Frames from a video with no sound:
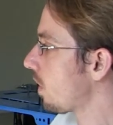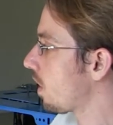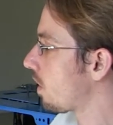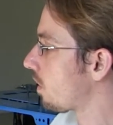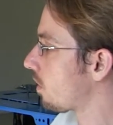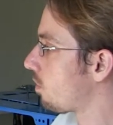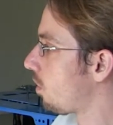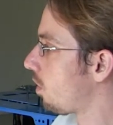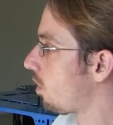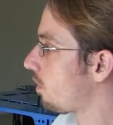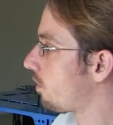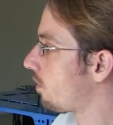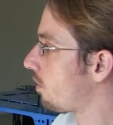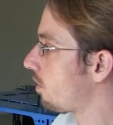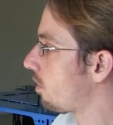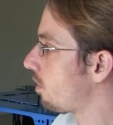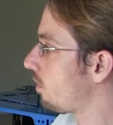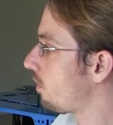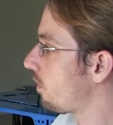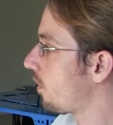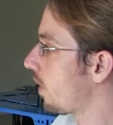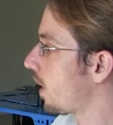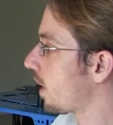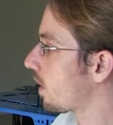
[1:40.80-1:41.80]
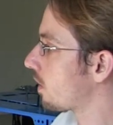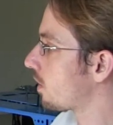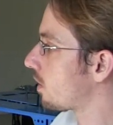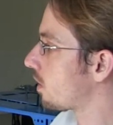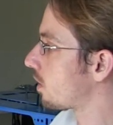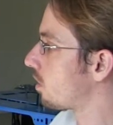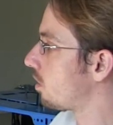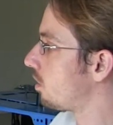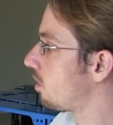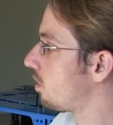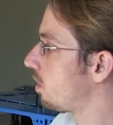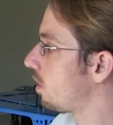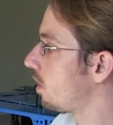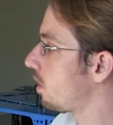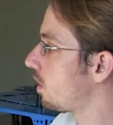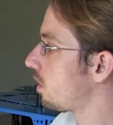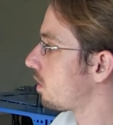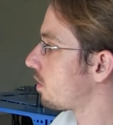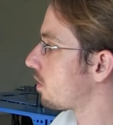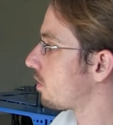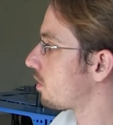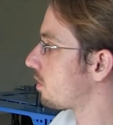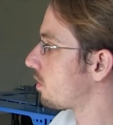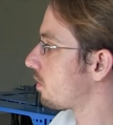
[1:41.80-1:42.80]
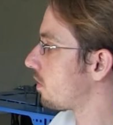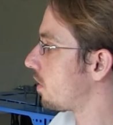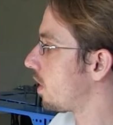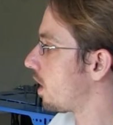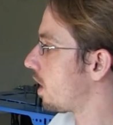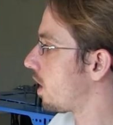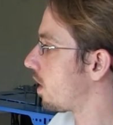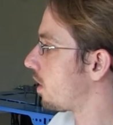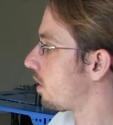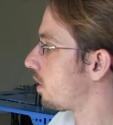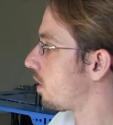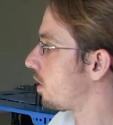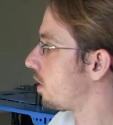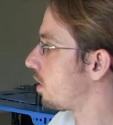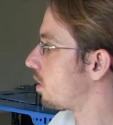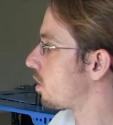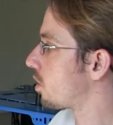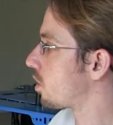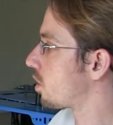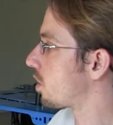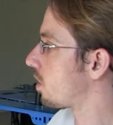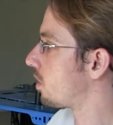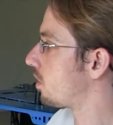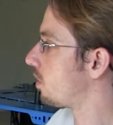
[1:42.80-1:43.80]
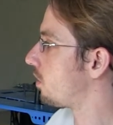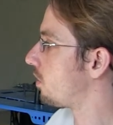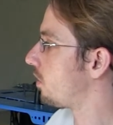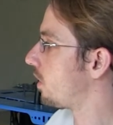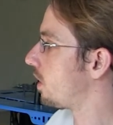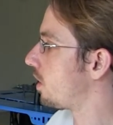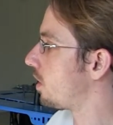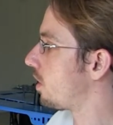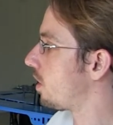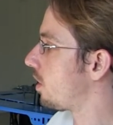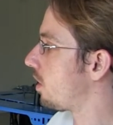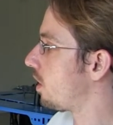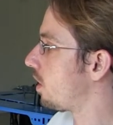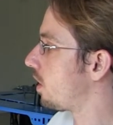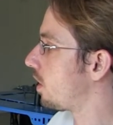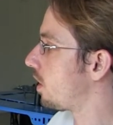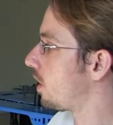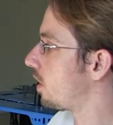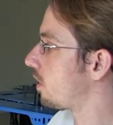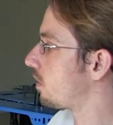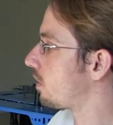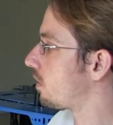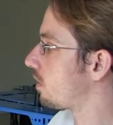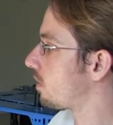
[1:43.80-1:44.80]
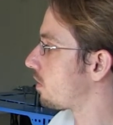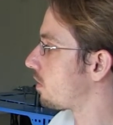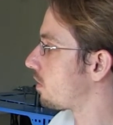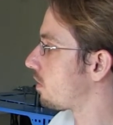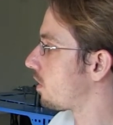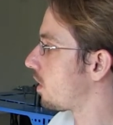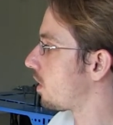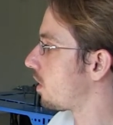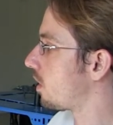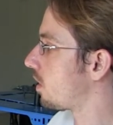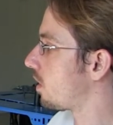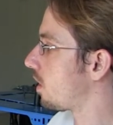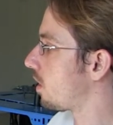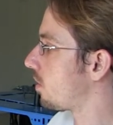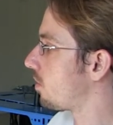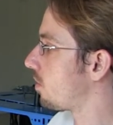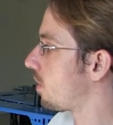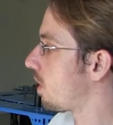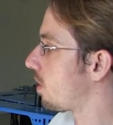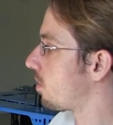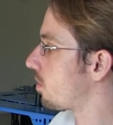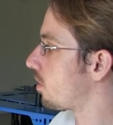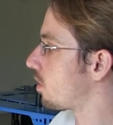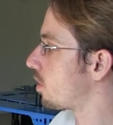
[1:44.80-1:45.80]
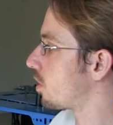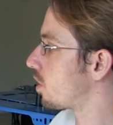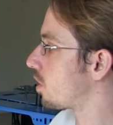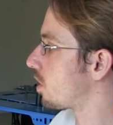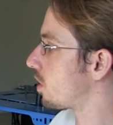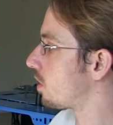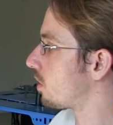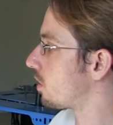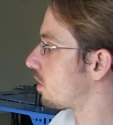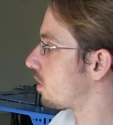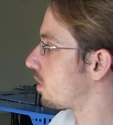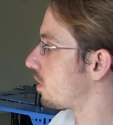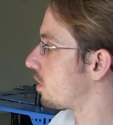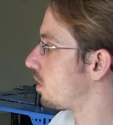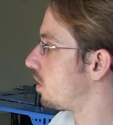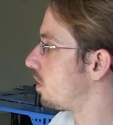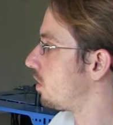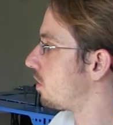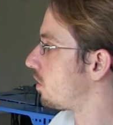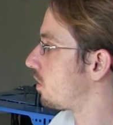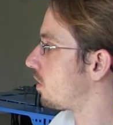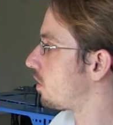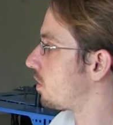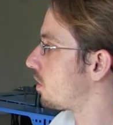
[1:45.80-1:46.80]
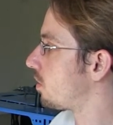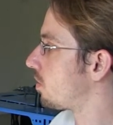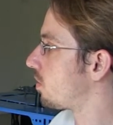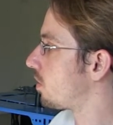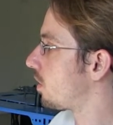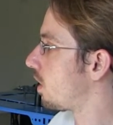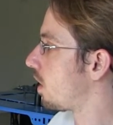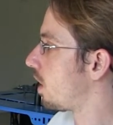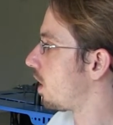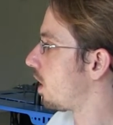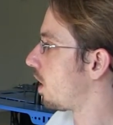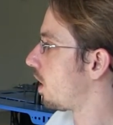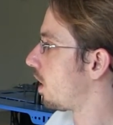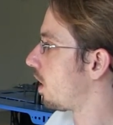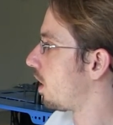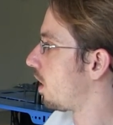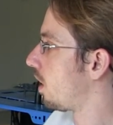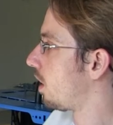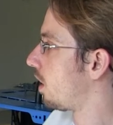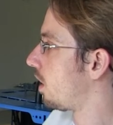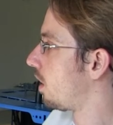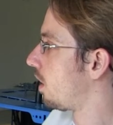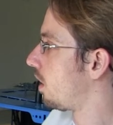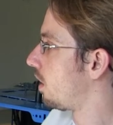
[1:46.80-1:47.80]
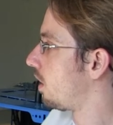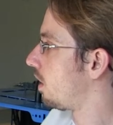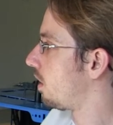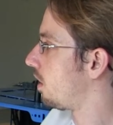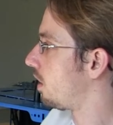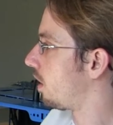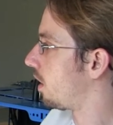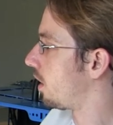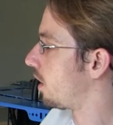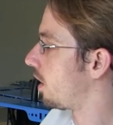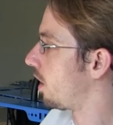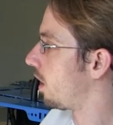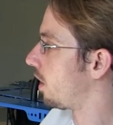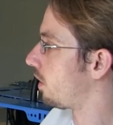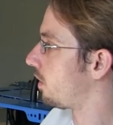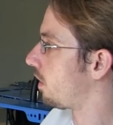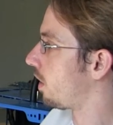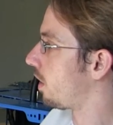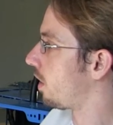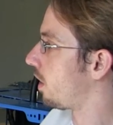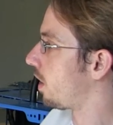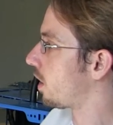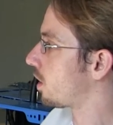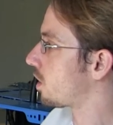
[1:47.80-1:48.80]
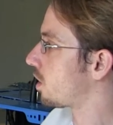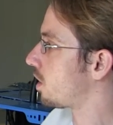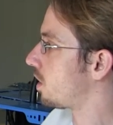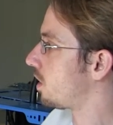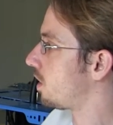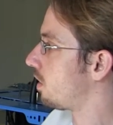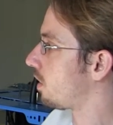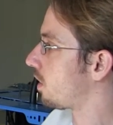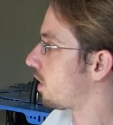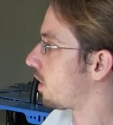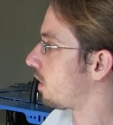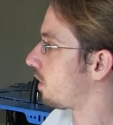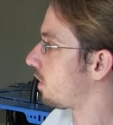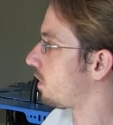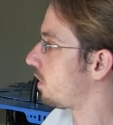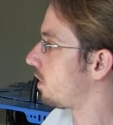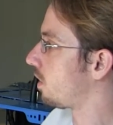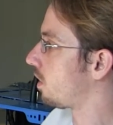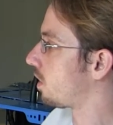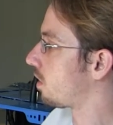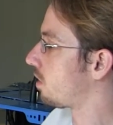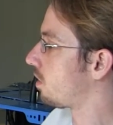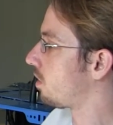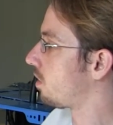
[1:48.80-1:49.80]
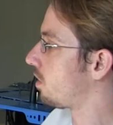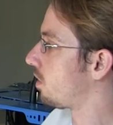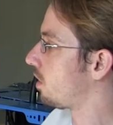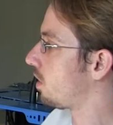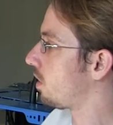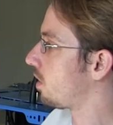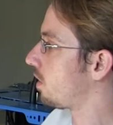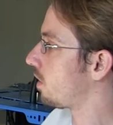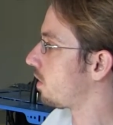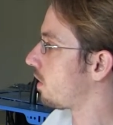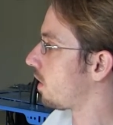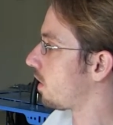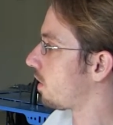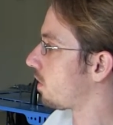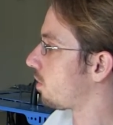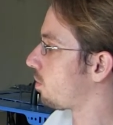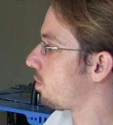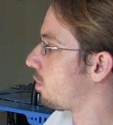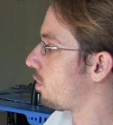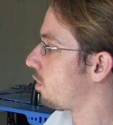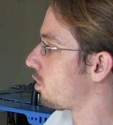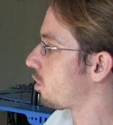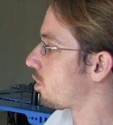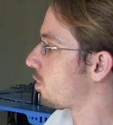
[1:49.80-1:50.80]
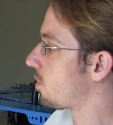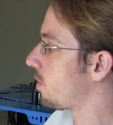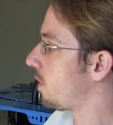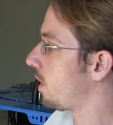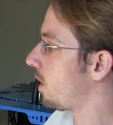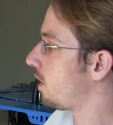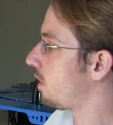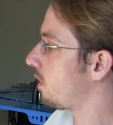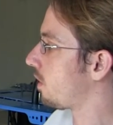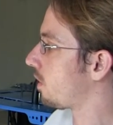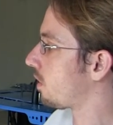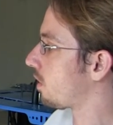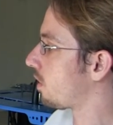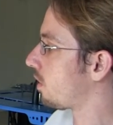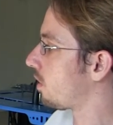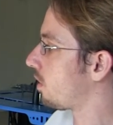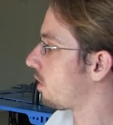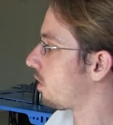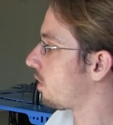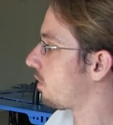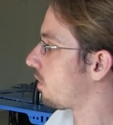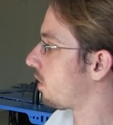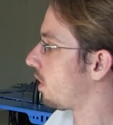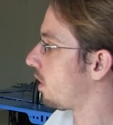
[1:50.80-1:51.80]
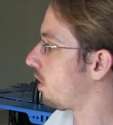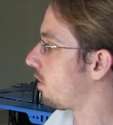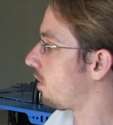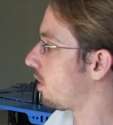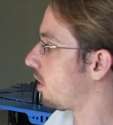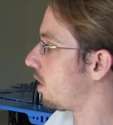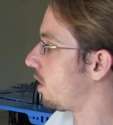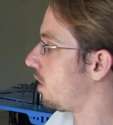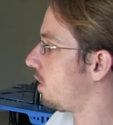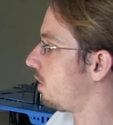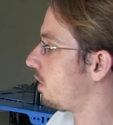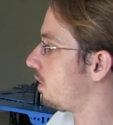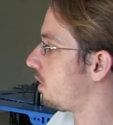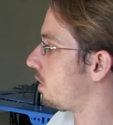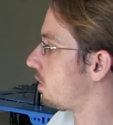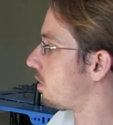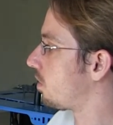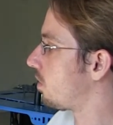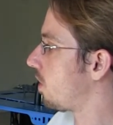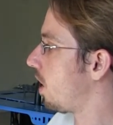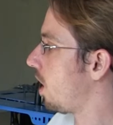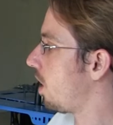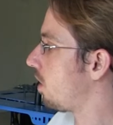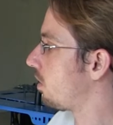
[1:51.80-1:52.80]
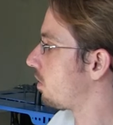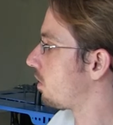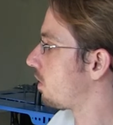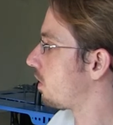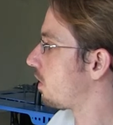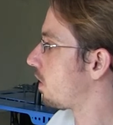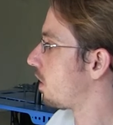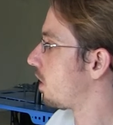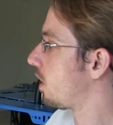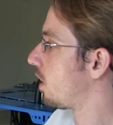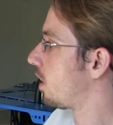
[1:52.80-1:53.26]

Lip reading: small form factor cooler. Yeah, here showed video on it. They published on YouTube. There actually you can see the cooler. It has push pins, so it's very easy to mount.